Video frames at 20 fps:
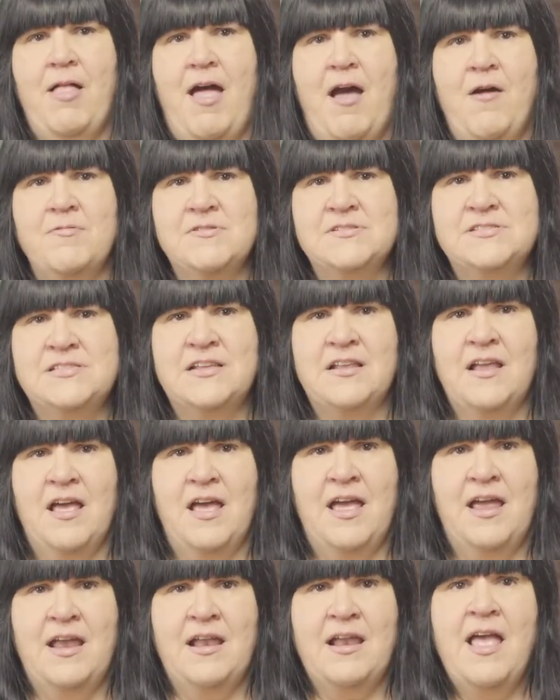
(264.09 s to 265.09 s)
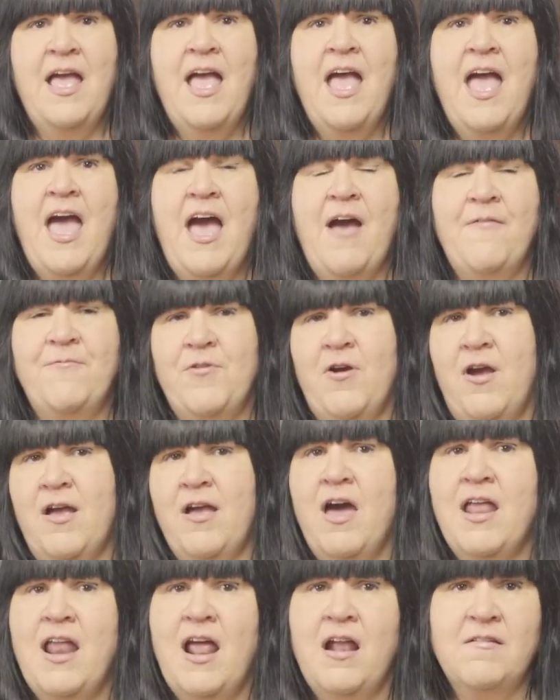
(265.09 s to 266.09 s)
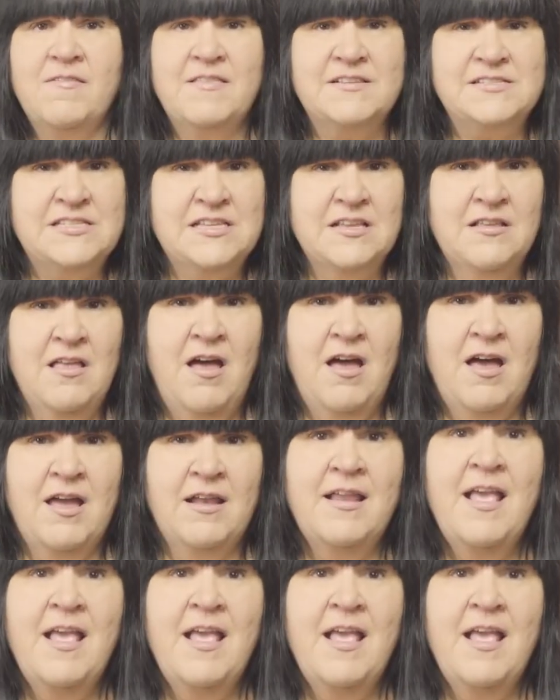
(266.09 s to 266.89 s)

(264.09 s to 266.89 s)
hours a night after I got out of the salon